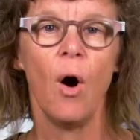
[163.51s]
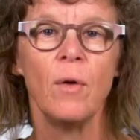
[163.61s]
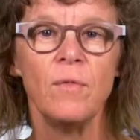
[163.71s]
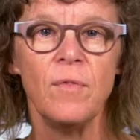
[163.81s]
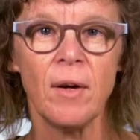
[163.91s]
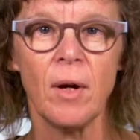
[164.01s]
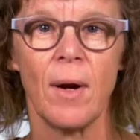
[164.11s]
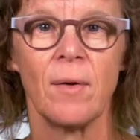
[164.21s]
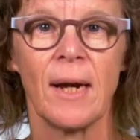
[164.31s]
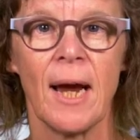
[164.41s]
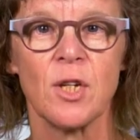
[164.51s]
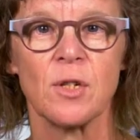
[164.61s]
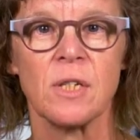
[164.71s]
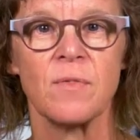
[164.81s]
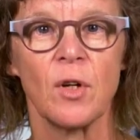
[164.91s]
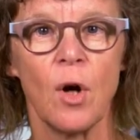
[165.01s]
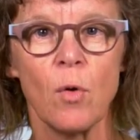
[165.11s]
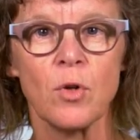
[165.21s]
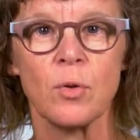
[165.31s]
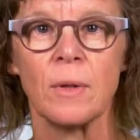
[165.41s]
On very rare occasions, for
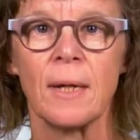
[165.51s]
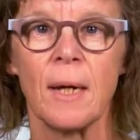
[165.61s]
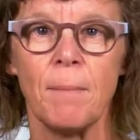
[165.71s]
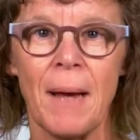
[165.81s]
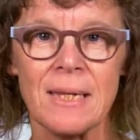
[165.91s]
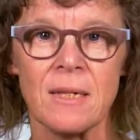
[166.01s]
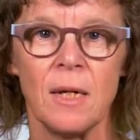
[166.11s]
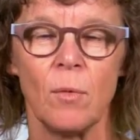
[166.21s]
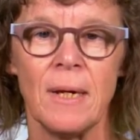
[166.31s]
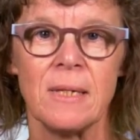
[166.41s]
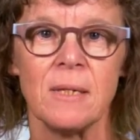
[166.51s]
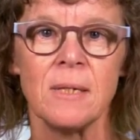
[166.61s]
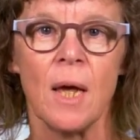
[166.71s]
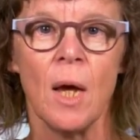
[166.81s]
cultural and capacity reasons,